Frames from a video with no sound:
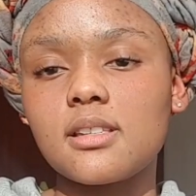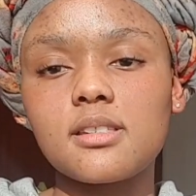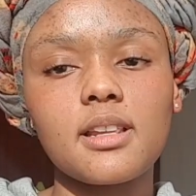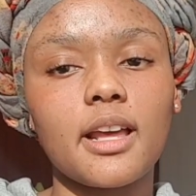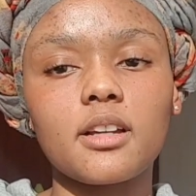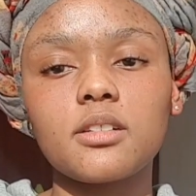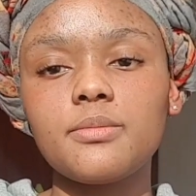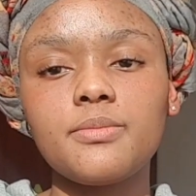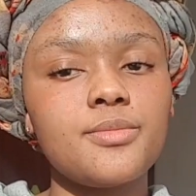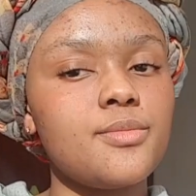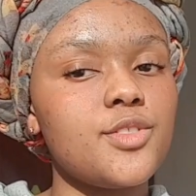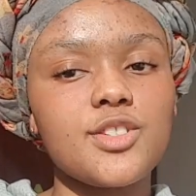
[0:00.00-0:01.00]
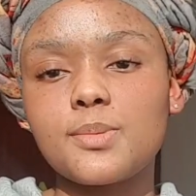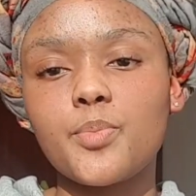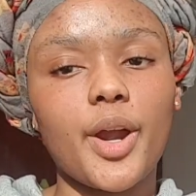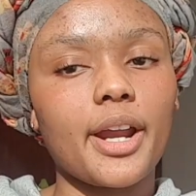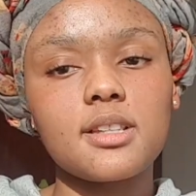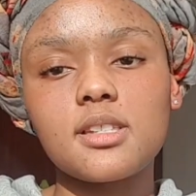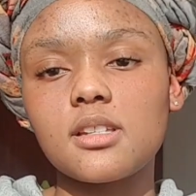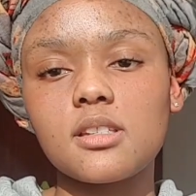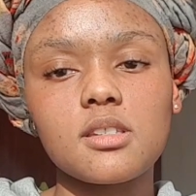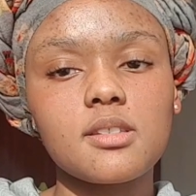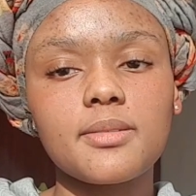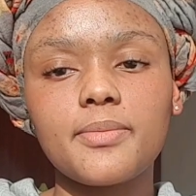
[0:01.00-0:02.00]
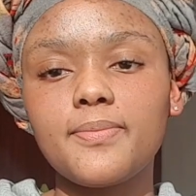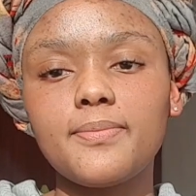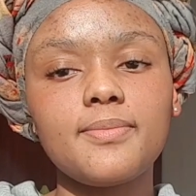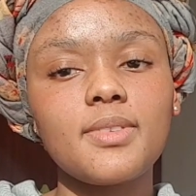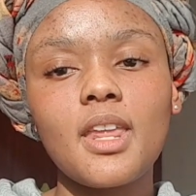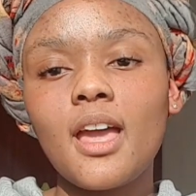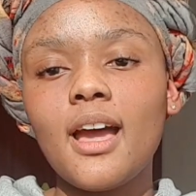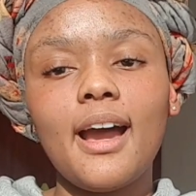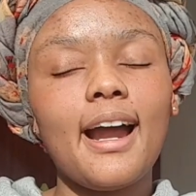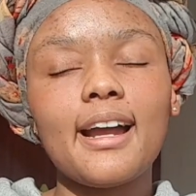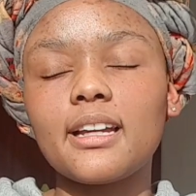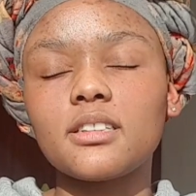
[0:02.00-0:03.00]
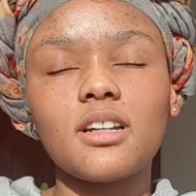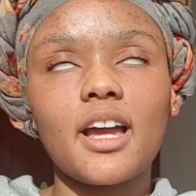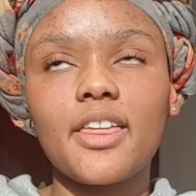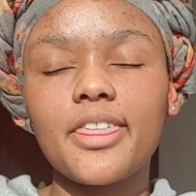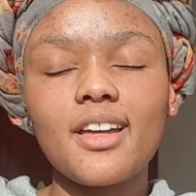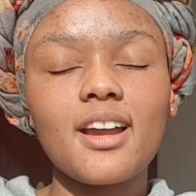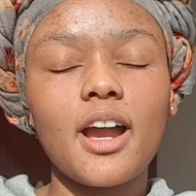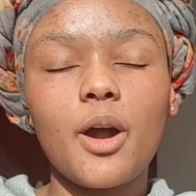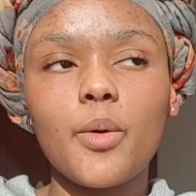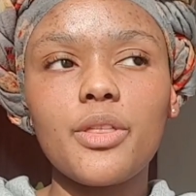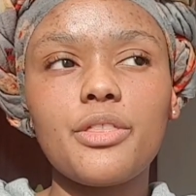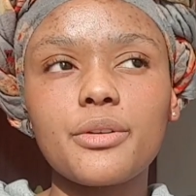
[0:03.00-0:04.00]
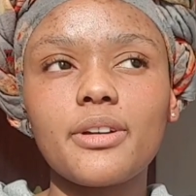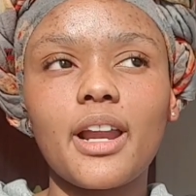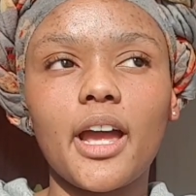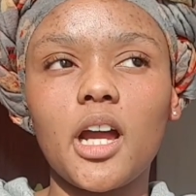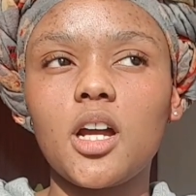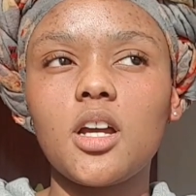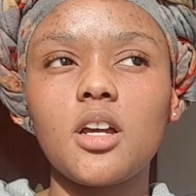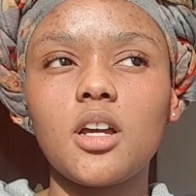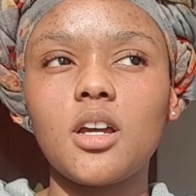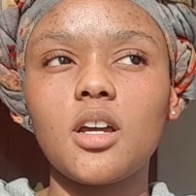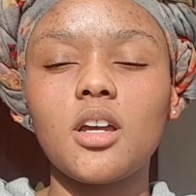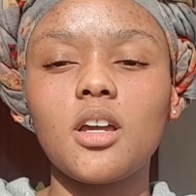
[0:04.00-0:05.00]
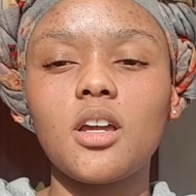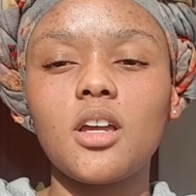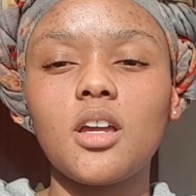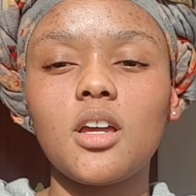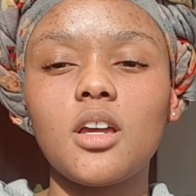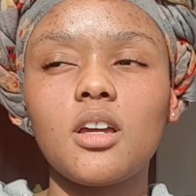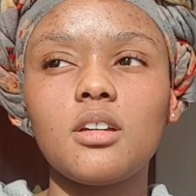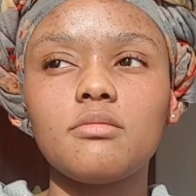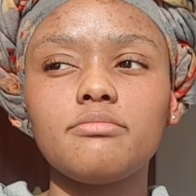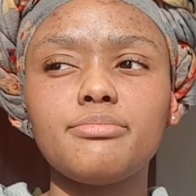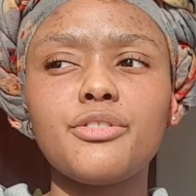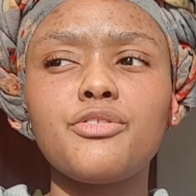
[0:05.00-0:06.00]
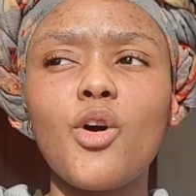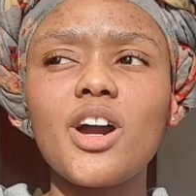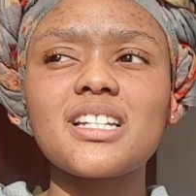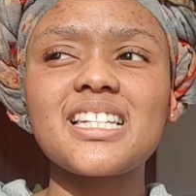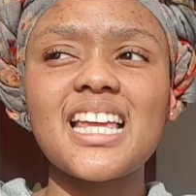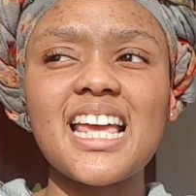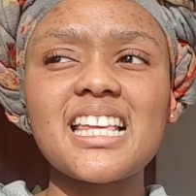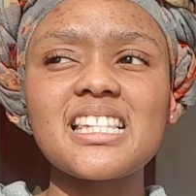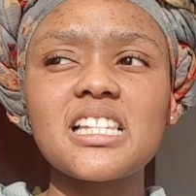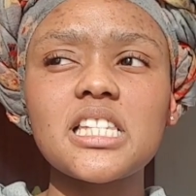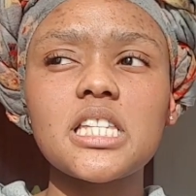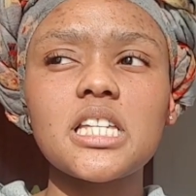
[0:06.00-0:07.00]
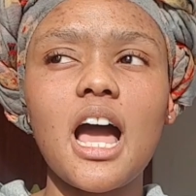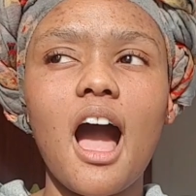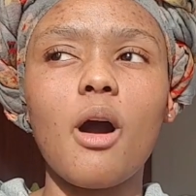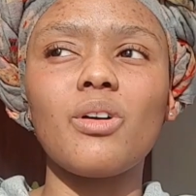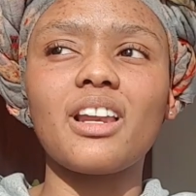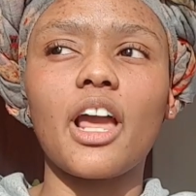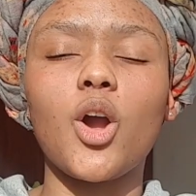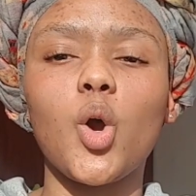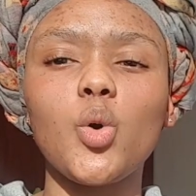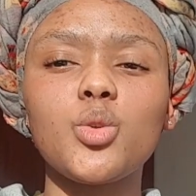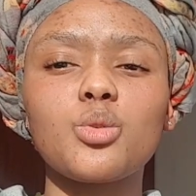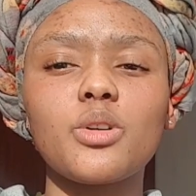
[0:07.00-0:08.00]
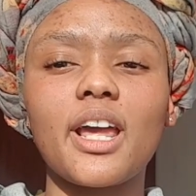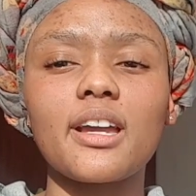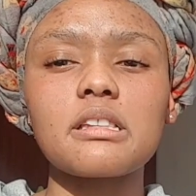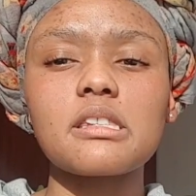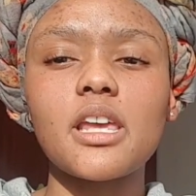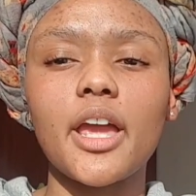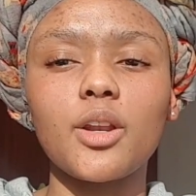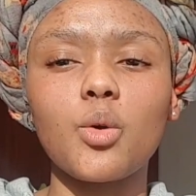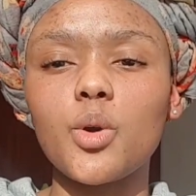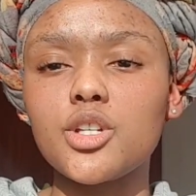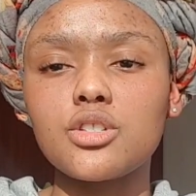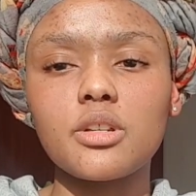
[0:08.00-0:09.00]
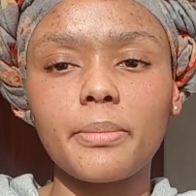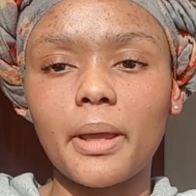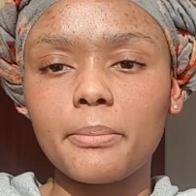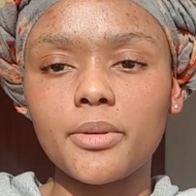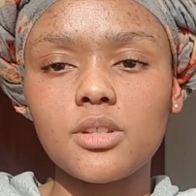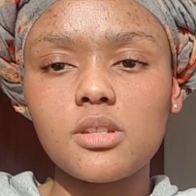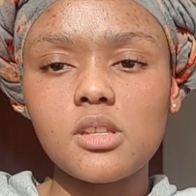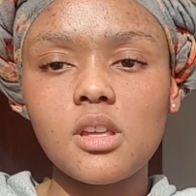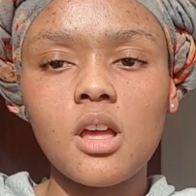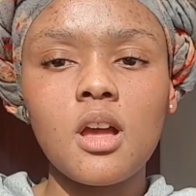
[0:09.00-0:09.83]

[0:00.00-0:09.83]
like just practice. I think I went through like, before a test, I would like go through like 10 question papers,